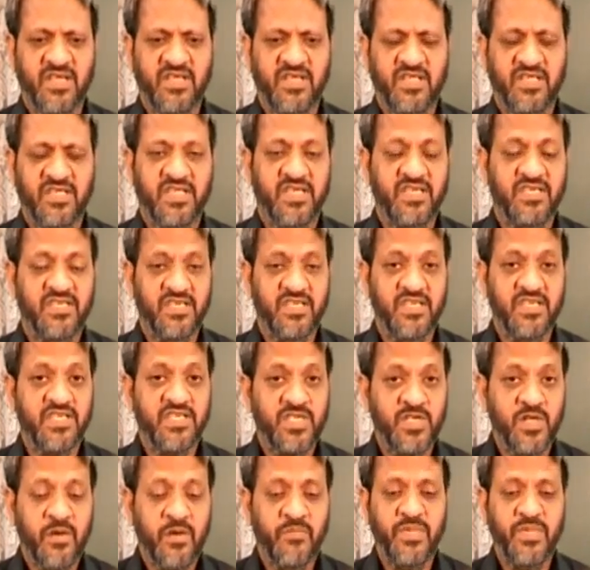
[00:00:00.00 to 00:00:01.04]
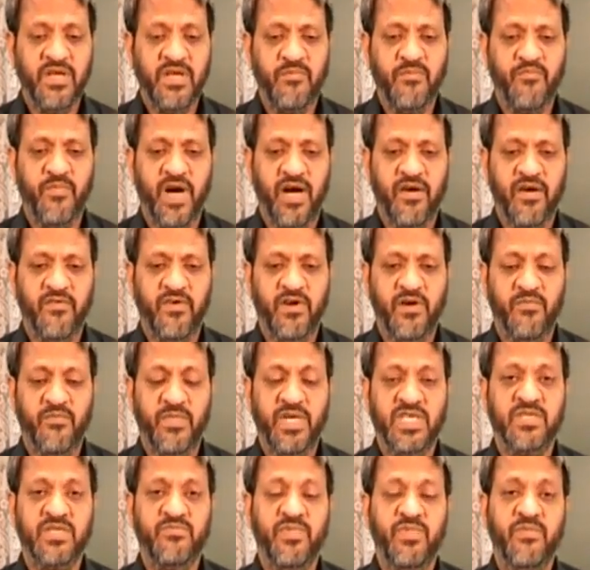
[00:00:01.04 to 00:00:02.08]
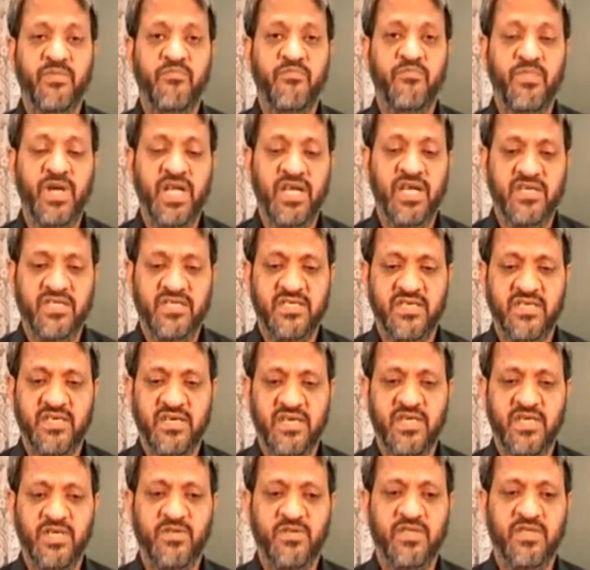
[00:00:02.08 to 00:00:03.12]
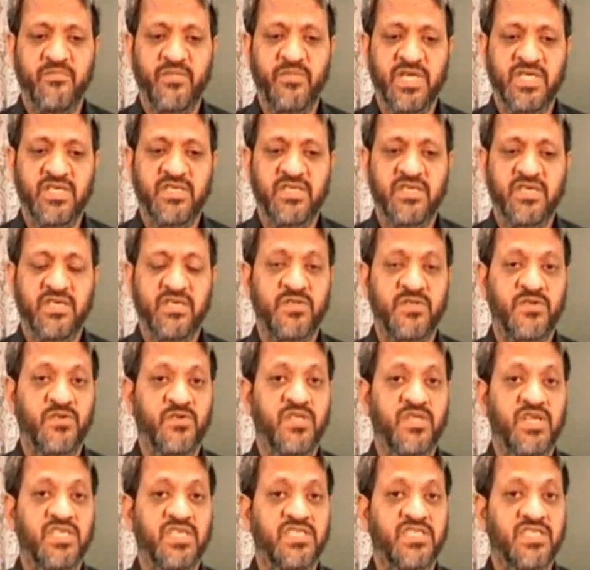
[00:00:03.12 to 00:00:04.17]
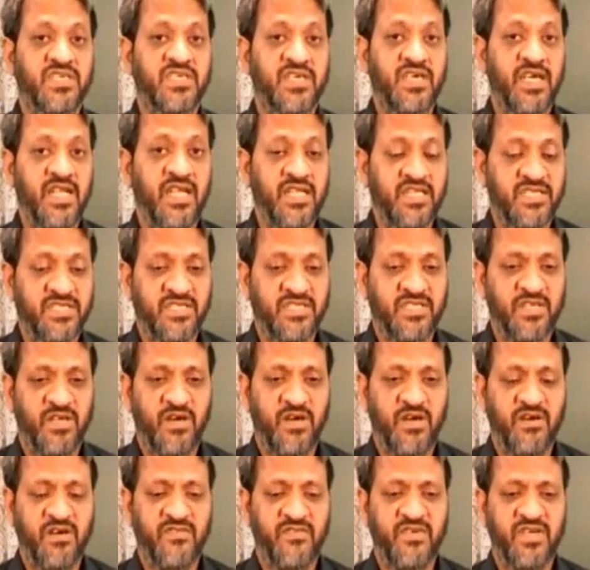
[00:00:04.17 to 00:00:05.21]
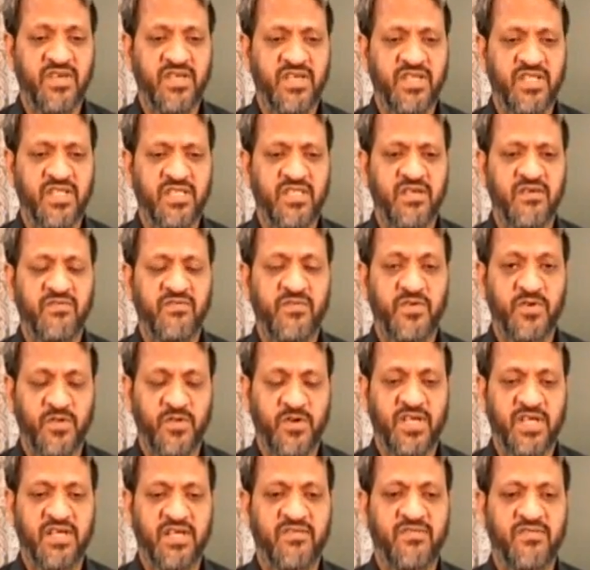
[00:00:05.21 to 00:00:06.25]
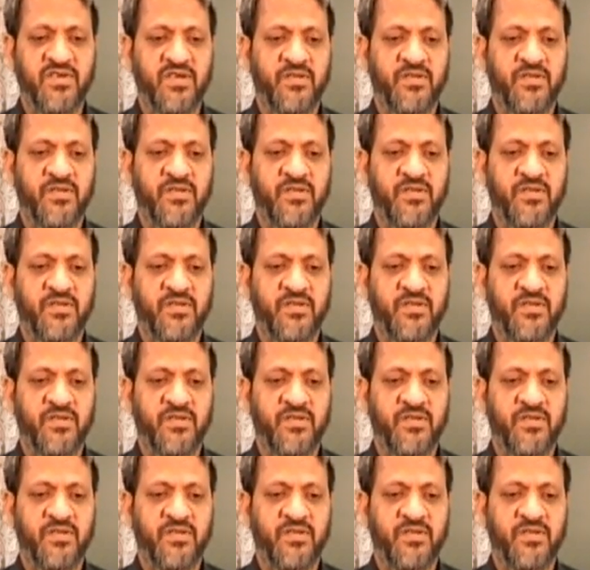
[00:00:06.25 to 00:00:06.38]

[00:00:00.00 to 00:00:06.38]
This stopping power must be built into the picture through the skills of the photograph